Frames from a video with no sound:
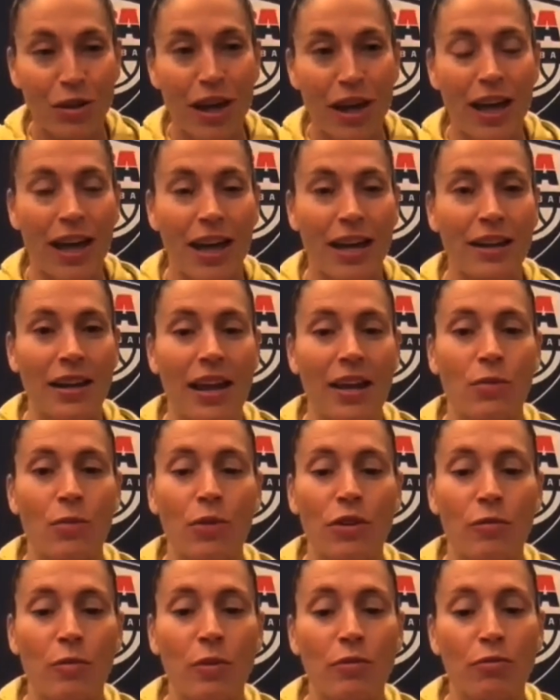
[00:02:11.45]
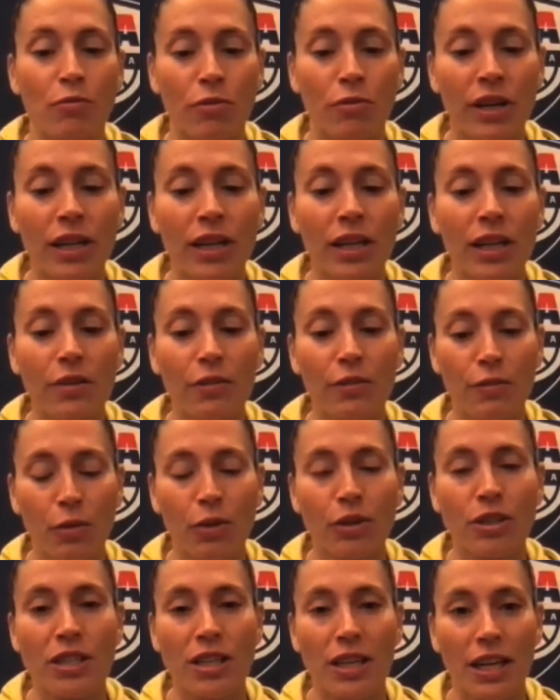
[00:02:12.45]
And we've been really
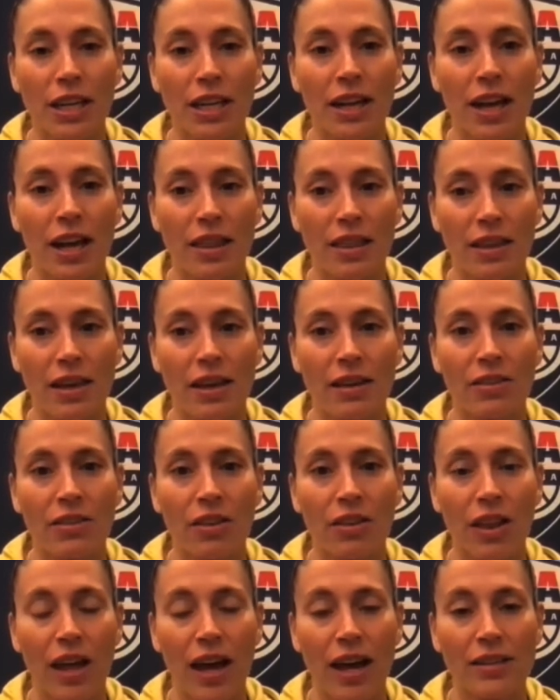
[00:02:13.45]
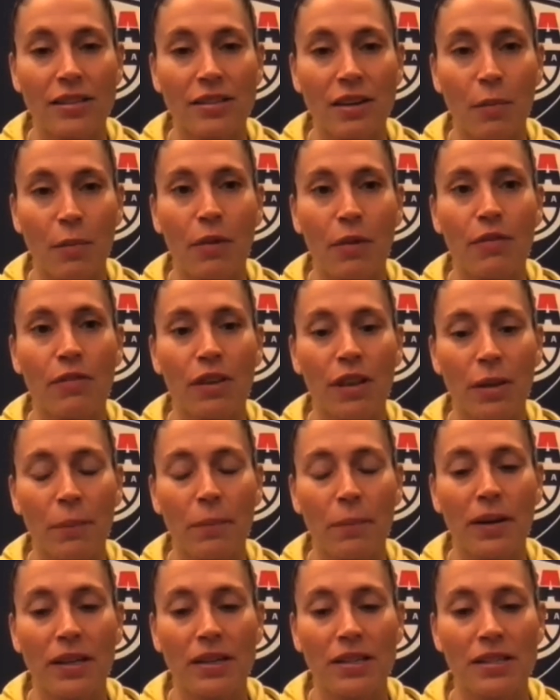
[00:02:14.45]
fortunate, I think, in the last couple of
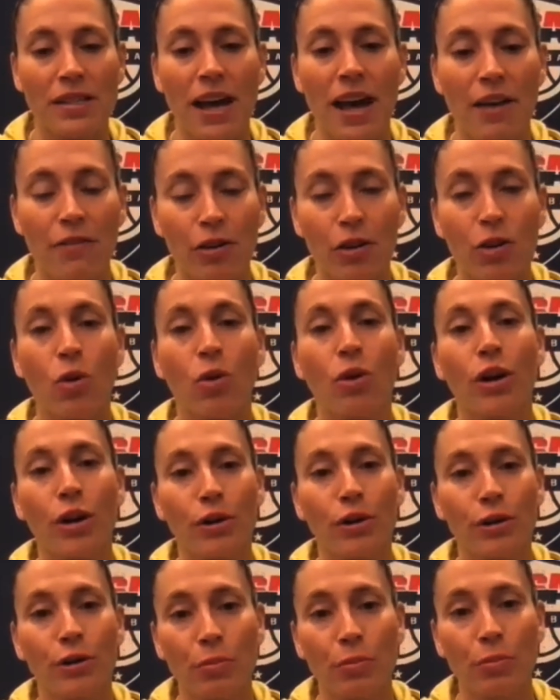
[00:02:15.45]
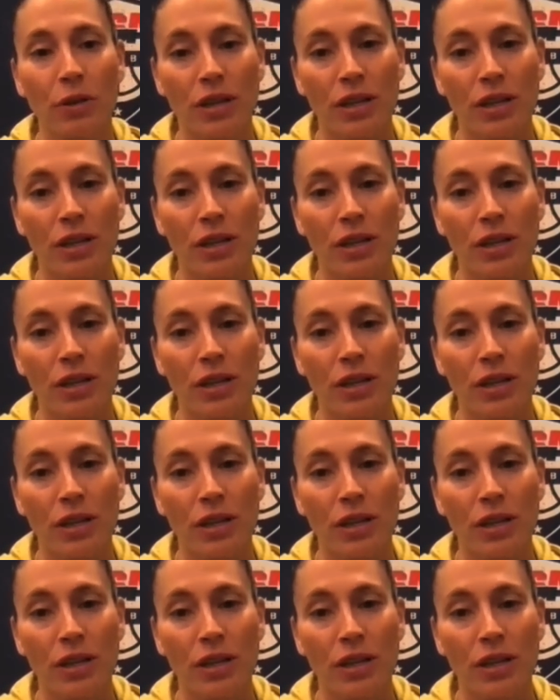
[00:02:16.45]
Olympics to have a core group